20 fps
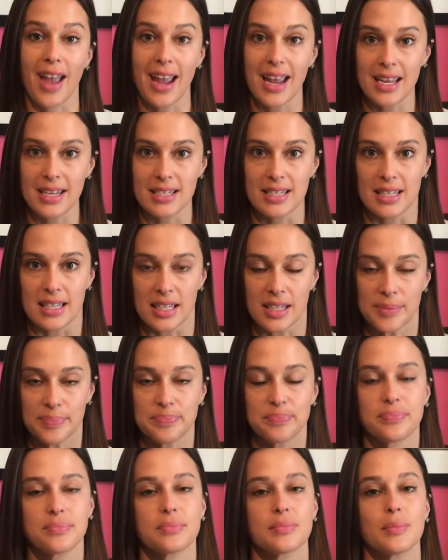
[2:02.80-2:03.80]
AD,
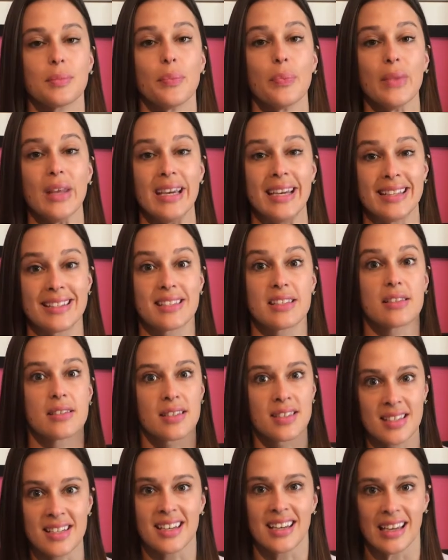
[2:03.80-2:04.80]

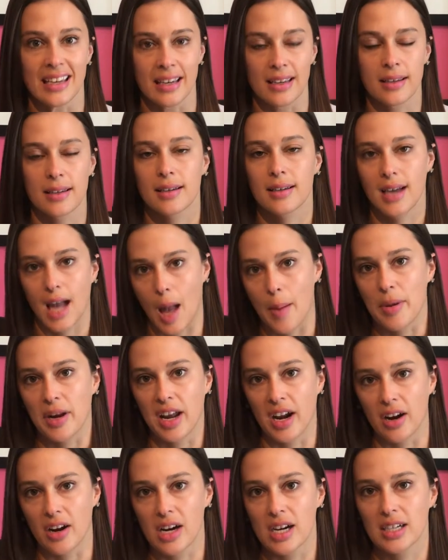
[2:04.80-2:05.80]
it's CE, Common
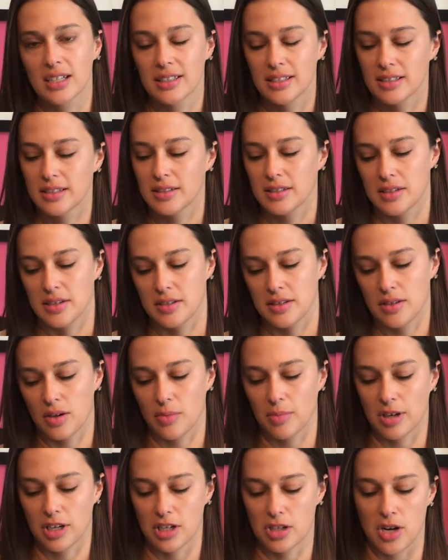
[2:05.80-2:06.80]
Era. So
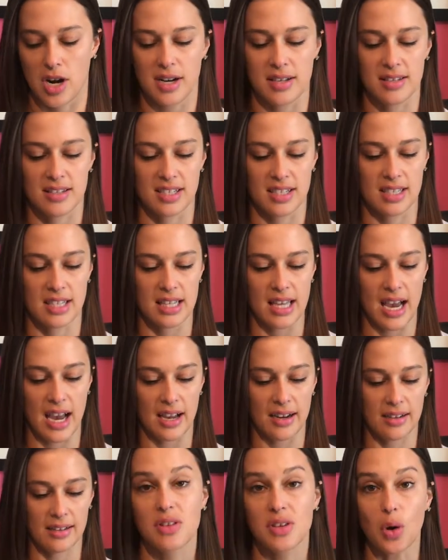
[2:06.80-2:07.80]
I'm gonna try to stick to
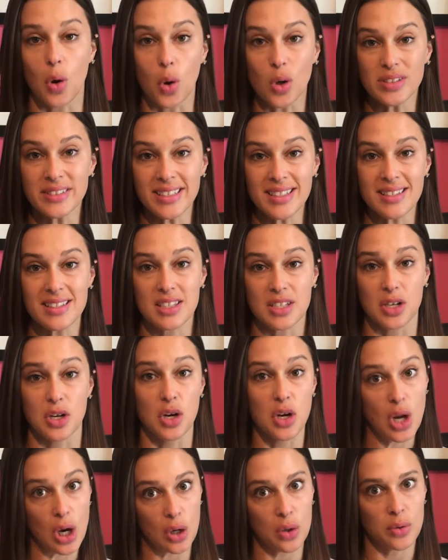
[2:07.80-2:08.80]
that. The oldest
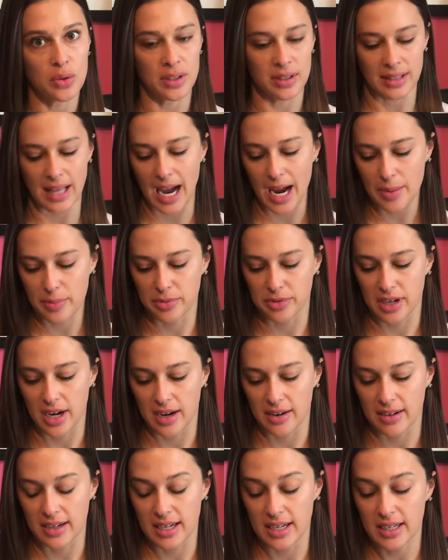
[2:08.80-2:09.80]
known
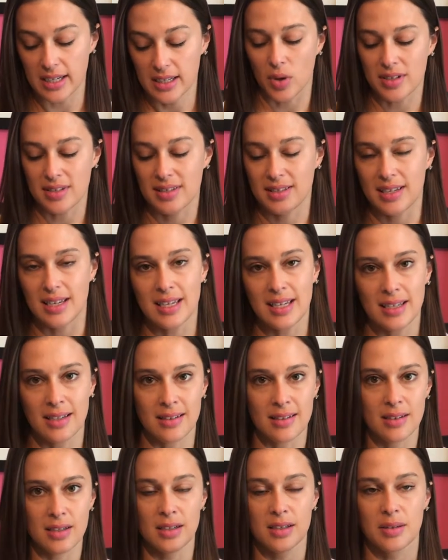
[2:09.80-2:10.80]
library was
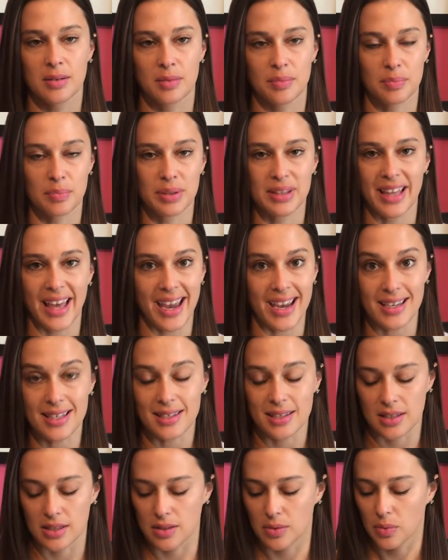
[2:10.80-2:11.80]
in
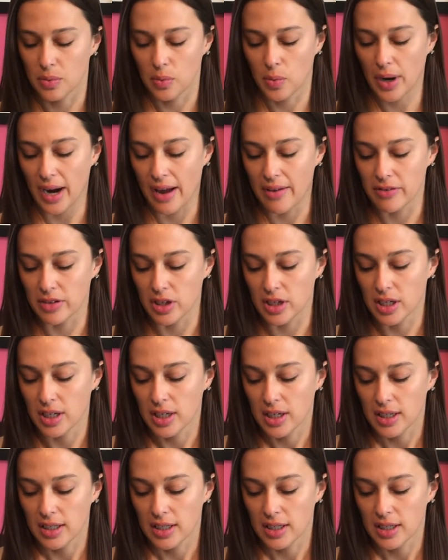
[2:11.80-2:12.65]
place, whatever,